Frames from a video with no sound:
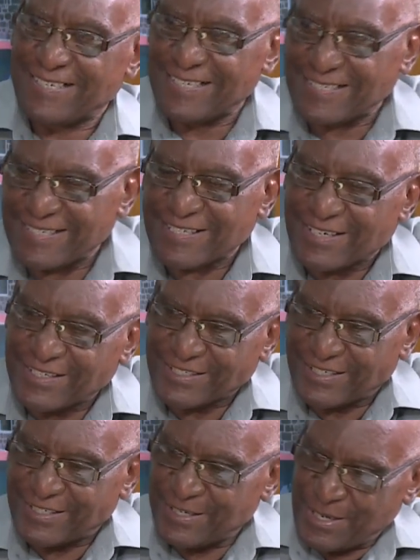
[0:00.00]

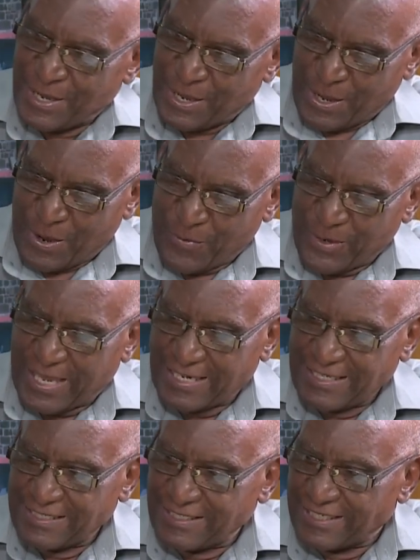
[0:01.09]
discussion, we
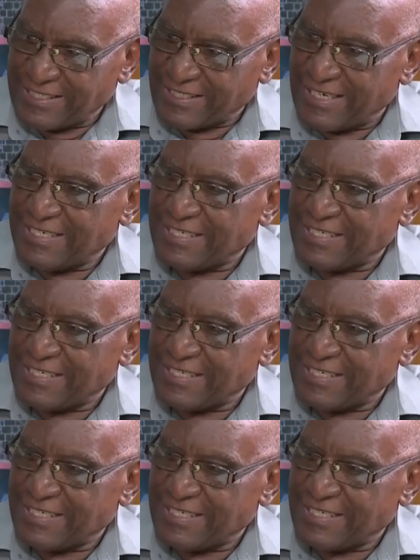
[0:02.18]
cannot touch